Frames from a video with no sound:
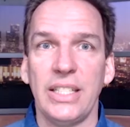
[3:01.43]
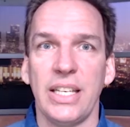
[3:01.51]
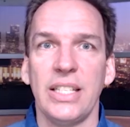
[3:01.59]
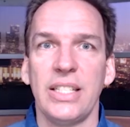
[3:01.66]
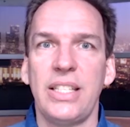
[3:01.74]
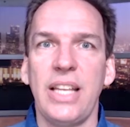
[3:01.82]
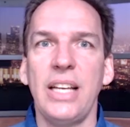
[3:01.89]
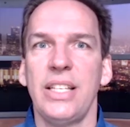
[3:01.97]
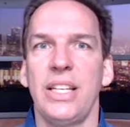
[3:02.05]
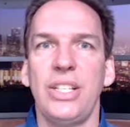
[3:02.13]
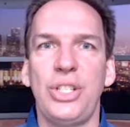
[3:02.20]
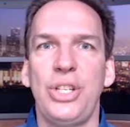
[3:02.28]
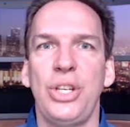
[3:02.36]
is does
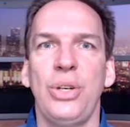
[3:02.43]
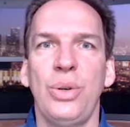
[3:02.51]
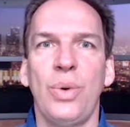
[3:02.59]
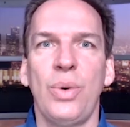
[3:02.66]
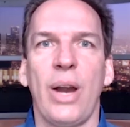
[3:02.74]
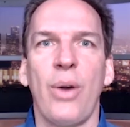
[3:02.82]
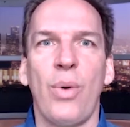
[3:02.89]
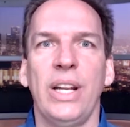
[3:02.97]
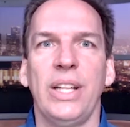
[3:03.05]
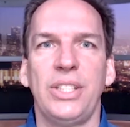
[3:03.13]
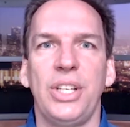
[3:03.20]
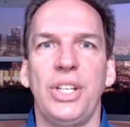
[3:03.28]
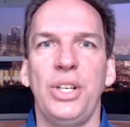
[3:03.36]
it do what i want
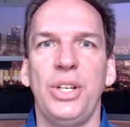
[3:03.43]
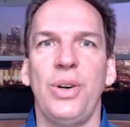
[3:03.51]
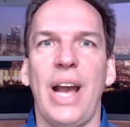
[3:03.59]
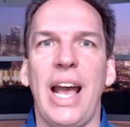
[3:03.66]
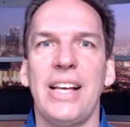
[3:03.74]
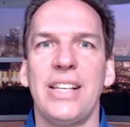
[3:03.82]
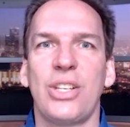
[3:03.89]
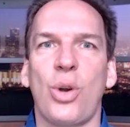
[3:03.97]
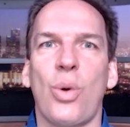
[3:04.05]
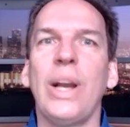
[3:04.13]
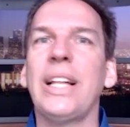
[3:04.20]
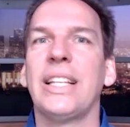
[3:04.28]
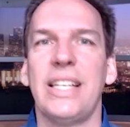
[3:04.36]
it to do as
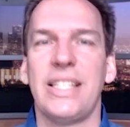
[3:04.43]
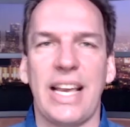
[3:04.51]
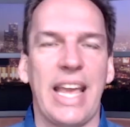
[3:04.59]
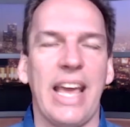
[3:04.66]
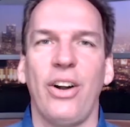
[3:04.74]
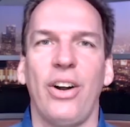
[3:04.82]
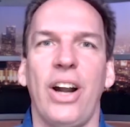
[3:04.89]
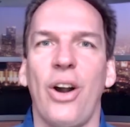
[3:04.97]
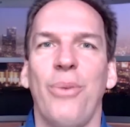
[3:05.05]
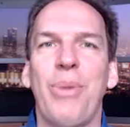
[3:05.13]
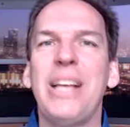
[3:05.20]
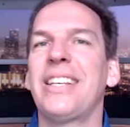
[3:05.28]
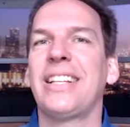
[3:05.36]
quickly as i can or, or
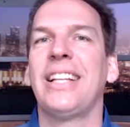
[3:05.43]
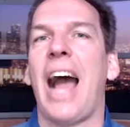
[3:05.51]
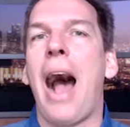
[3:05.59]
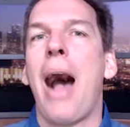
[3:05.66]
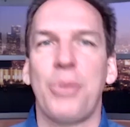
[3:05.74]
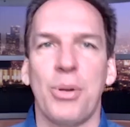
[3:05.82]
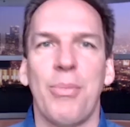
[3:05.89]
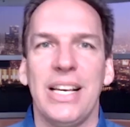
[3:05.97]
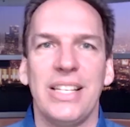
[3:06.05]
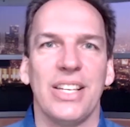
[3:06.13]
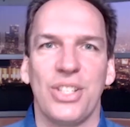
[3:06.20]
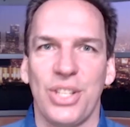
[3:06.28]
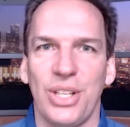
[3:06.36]
basically i
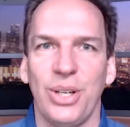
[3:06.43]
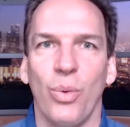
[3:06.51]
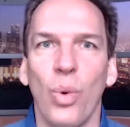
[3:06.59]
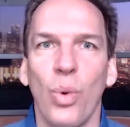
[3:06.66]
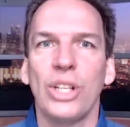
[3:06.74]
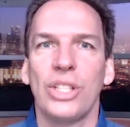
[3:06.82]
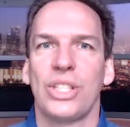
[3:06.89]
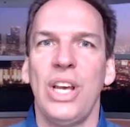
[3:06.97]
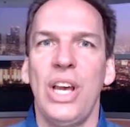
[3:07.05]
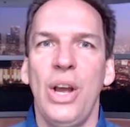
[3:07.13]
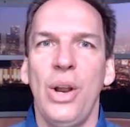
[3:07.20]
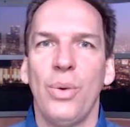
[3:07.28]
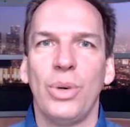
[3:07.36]
optimize it so that it works
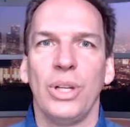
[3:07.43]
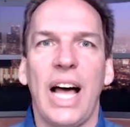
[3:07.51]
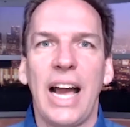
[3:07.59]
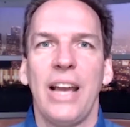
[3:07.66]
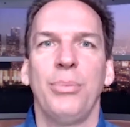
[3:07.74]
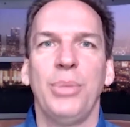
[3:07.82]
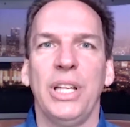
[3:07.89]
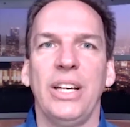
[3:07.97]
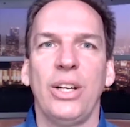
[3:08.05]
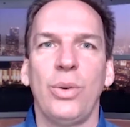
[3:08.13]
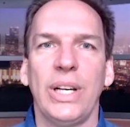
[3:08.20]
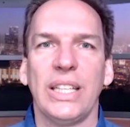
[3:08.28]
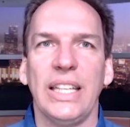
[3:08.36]
reliably and
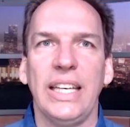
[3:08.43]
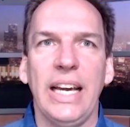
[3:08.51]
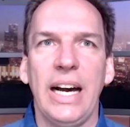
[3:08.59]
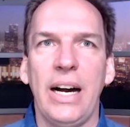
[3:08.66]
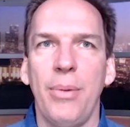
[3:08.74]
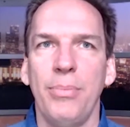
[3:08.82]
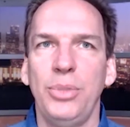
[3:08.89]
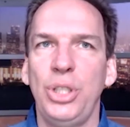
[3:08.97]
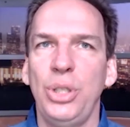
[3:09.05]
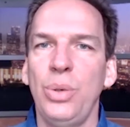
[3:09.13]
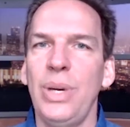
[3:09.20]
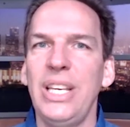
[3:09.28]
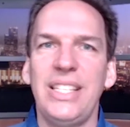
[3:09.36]
quickly um,
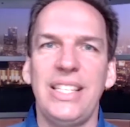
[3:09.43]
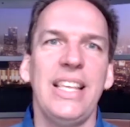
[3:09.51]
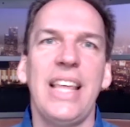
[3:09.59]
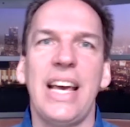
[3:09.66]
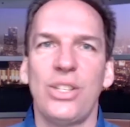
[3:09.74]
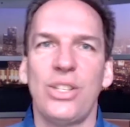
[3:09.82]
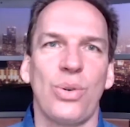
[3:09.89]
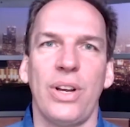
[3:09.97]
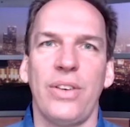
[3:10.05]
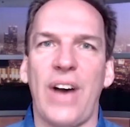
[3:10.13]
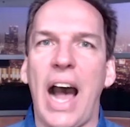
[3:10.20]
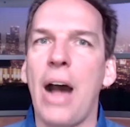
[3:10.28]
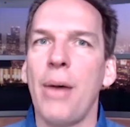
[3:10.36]
do we see that sort
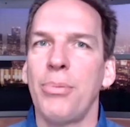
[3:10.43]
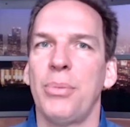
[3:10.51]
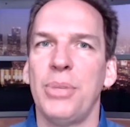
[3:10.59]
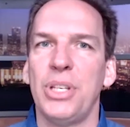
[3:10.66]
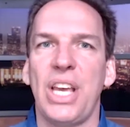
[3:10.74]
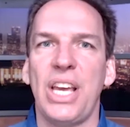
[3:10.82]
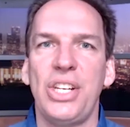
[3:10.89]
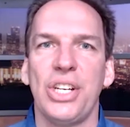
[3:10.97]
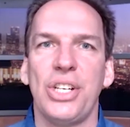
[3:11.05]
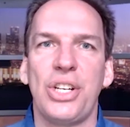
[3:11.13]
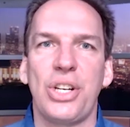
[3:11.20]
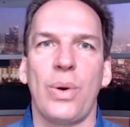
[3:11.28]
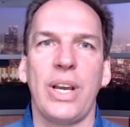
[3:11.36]
of optimization
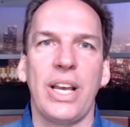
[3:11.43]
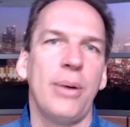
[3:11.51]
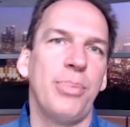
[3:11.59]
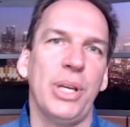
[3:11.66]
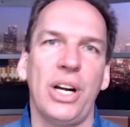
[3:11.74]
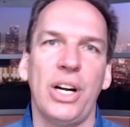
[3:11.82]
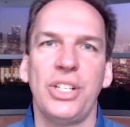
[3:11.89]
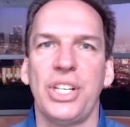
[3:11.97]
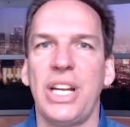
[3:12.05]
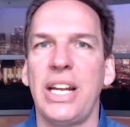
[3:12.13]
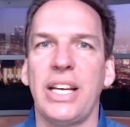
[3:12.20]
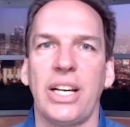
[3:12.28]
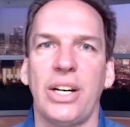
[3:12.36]
showing up in our
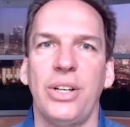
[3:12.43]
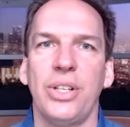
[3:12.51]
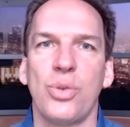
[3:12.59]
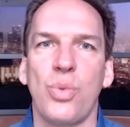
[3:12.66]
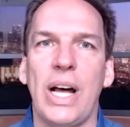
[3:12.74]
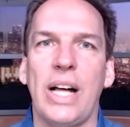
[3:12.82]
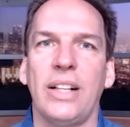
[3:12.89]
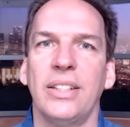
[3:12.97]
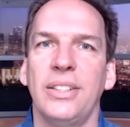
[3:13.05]
genetic code as well